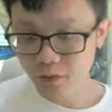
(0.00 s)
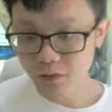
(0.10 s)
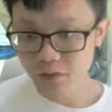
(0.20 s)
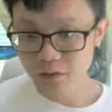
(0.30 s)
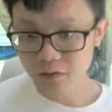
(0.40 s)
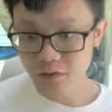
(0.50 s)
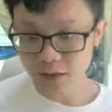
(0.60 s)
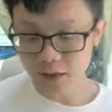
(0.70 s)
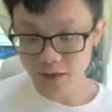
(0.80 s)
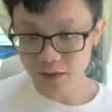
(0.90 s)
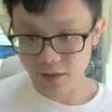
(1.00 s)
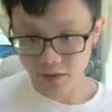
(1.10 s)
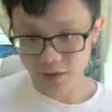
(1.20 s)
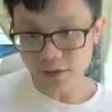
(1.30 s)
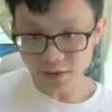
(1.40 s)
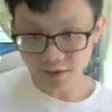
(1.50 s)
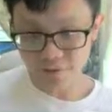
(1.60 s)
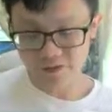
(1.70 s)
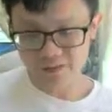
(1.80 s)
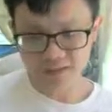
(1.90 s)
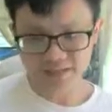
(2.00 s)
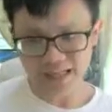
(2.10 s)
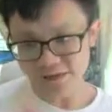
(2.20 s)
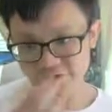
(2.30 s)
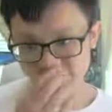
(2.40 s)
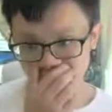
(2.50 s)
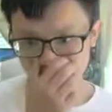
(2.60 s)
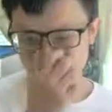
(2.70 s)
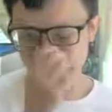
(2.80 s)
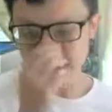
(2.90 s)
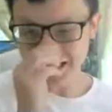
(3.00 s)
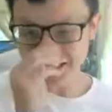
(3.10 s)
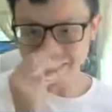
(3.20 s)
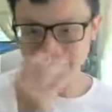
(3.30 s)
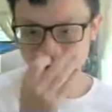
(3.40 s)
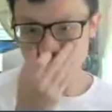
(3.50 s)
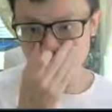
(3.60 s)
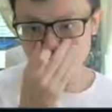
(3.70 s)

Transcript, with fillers: okay from the side view usually they give a front view